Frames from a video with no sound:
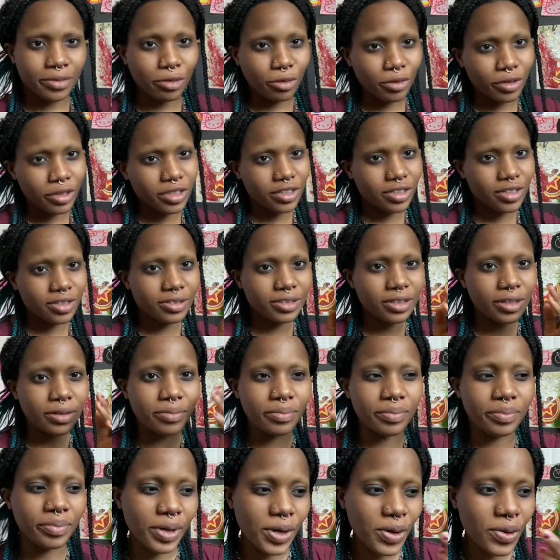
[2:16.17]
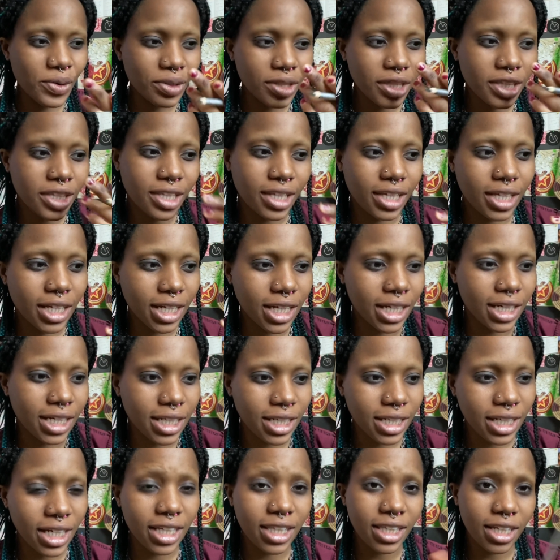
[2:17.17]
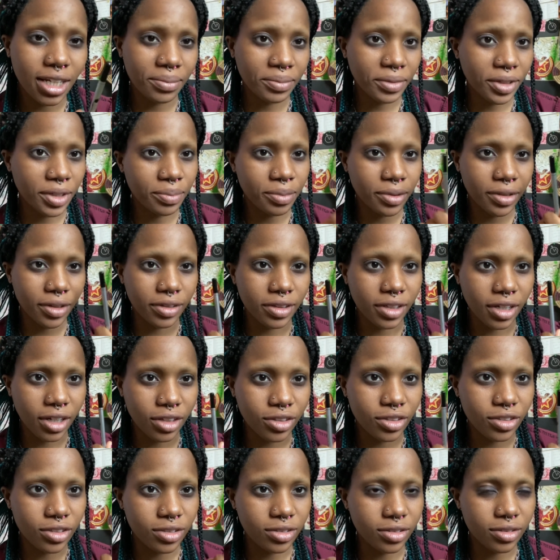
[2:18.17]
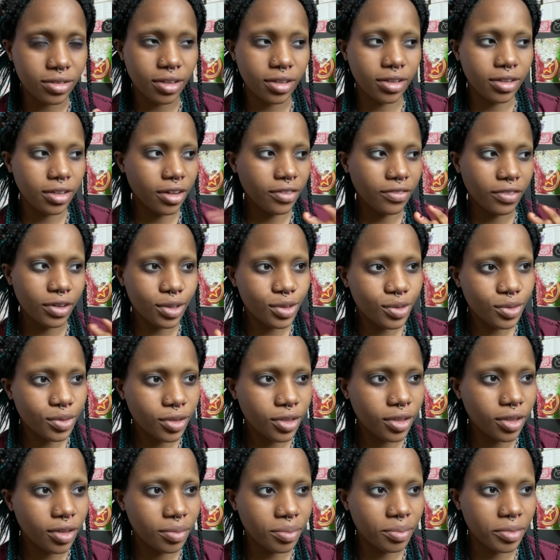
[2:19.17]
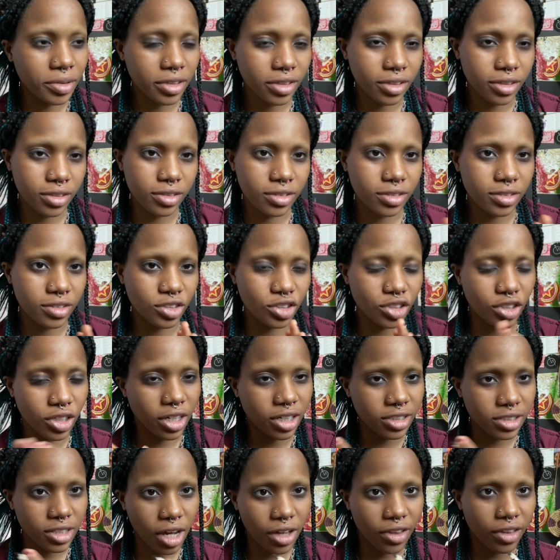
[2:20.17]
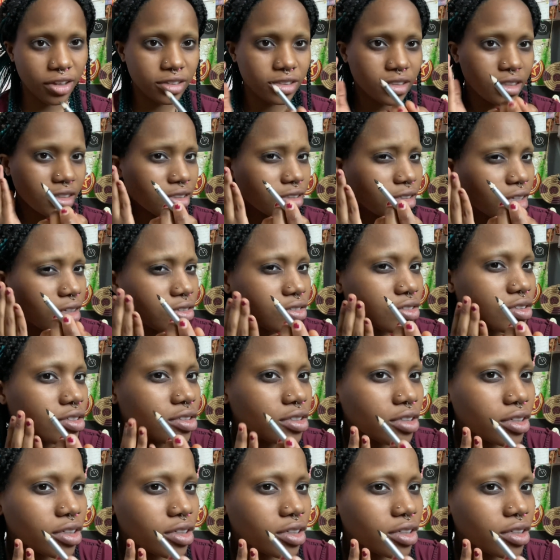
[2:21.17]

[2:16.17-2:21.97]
going to do it on both. Uh, and then I'm going to put on lashes like eventually because she has eyelash extensions